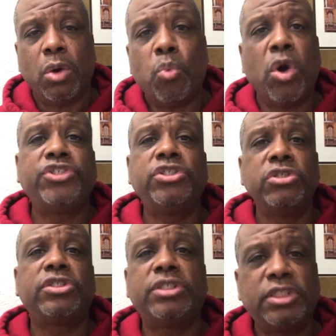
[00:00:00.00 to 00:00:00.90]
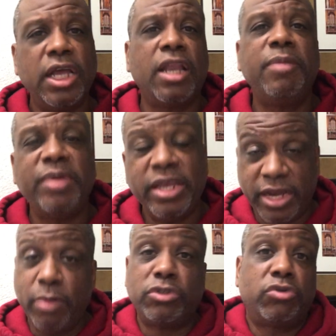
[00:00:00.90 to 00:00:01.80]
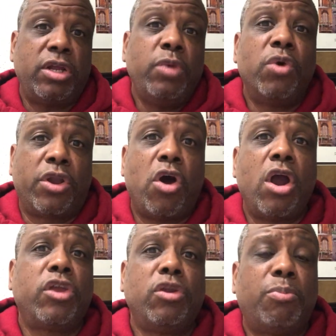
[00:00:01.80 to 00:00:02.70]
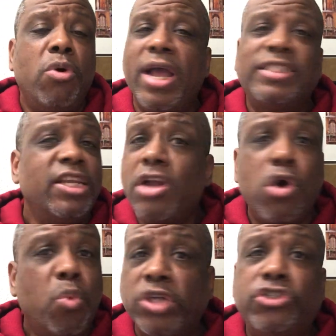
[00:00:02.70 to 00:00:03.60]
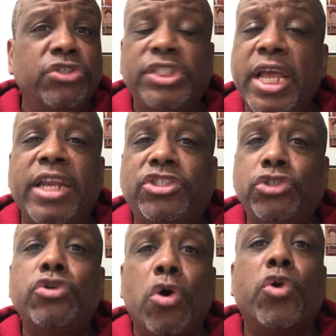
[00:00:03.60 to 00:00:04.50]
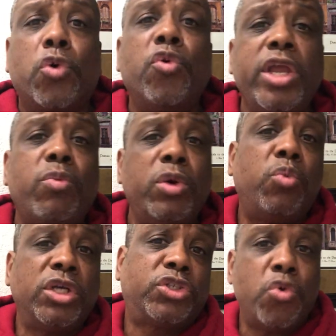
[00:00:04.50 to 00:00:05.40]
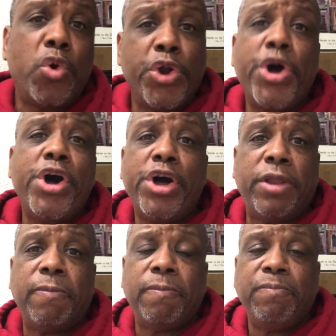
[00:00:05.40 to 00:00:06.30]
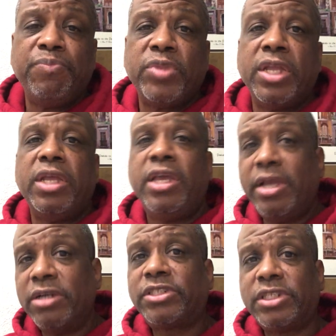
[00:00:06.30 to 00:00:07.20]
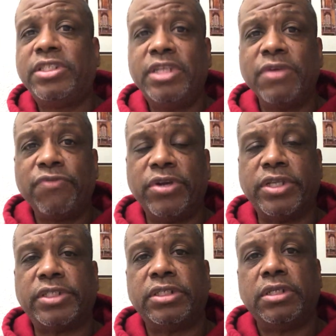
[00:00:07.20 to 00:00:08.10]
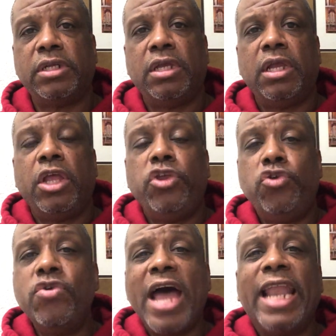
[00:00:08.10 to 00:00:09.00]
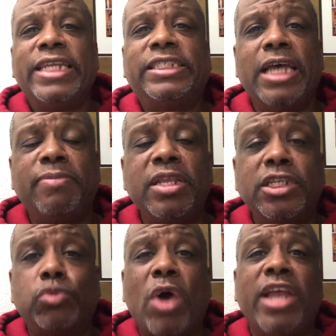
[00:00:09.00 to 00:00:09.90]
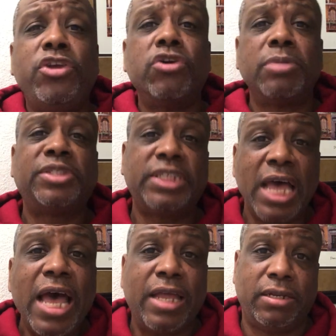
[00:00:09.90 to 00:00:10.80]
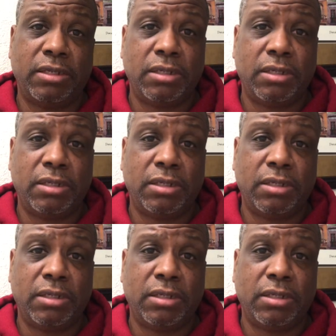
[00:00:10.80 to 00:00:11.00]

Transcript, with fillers: what you're telling me, and he was trying, he wanted to argue the point. I said, no, what you're saying is you don't agree with what's going on. Here's the difference. You not accepting is why you're upset.